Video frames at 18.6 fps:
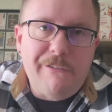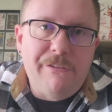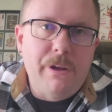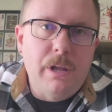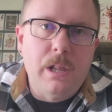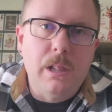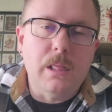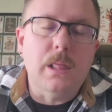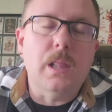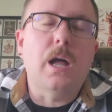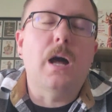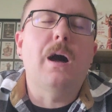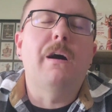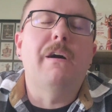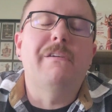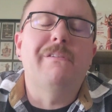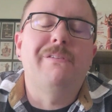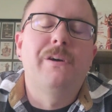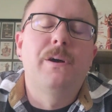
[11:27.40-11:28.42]

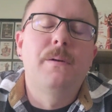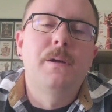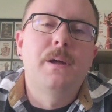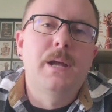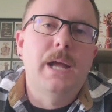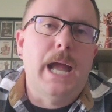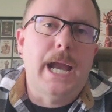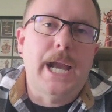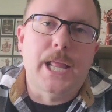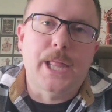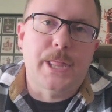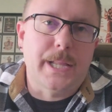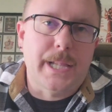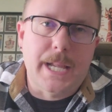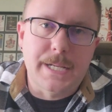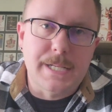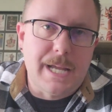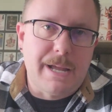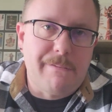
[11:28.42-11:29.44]
love anything
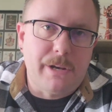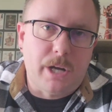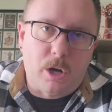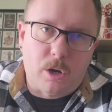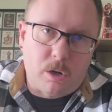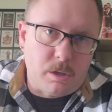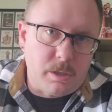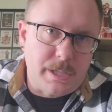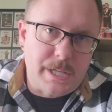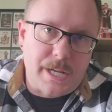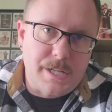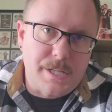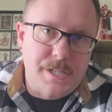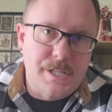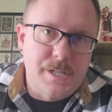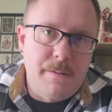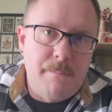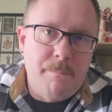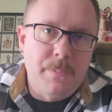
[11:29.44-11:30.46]
that David Arnold
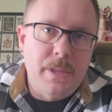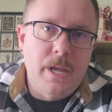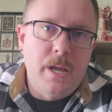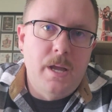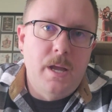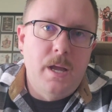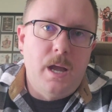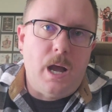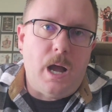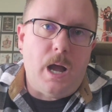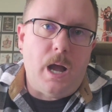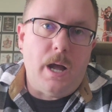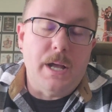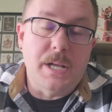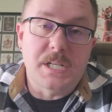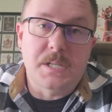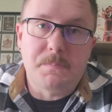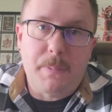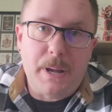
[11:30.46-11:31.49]
does,
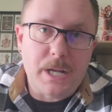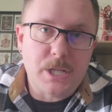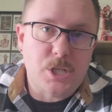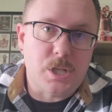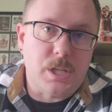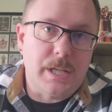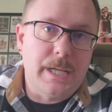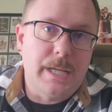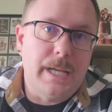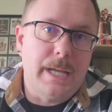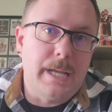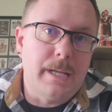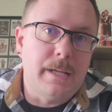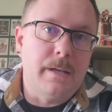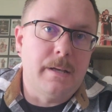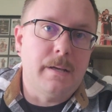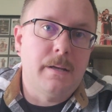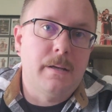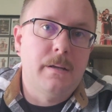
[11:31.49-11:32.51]
especially
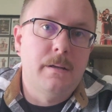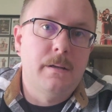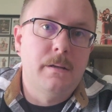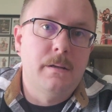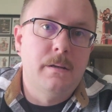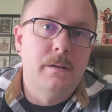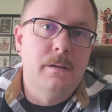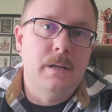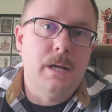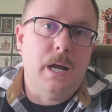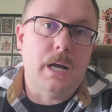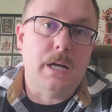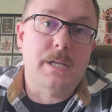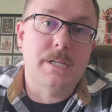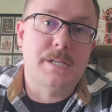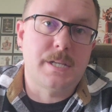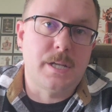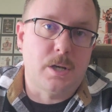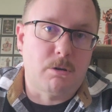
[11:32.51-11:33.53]
in
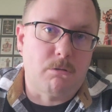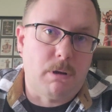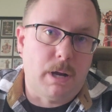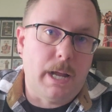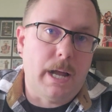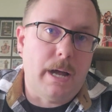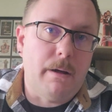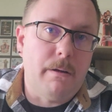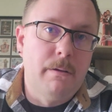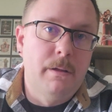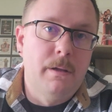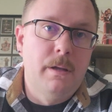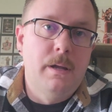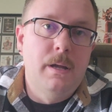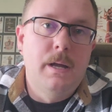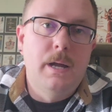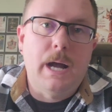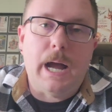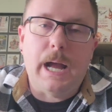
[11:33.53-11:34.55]
Casino Royale.
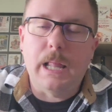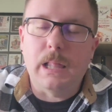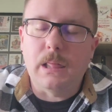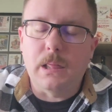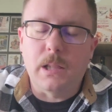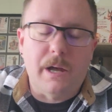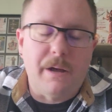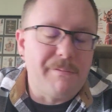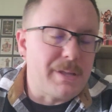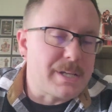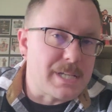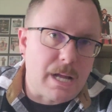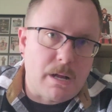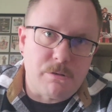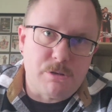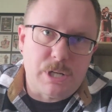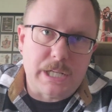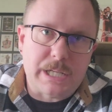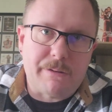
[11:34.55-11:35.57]
I love the
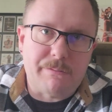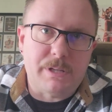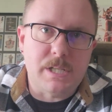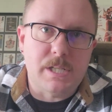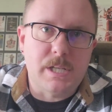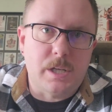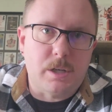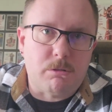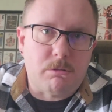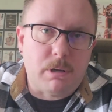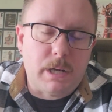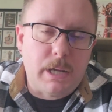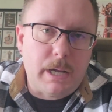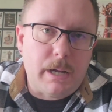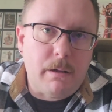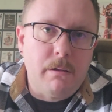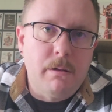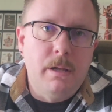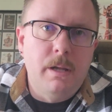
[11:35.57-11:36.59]
soundtrack of Casino Royale,